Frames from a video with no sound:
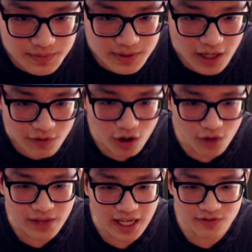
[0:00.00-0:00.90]
If they're
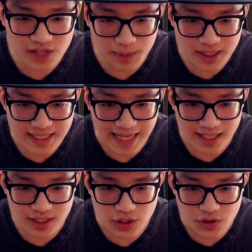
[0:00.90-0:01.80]
all negative gaming
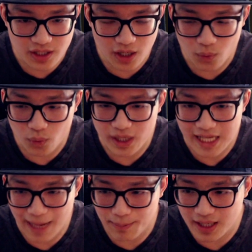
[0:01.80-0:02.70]
stats, you just gotta
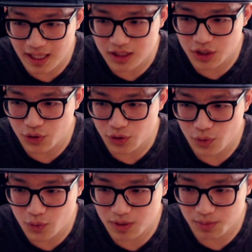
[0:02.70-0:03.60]
re-app it until they're
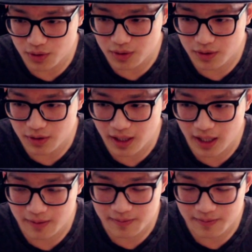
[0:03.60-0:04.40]
usable, okay?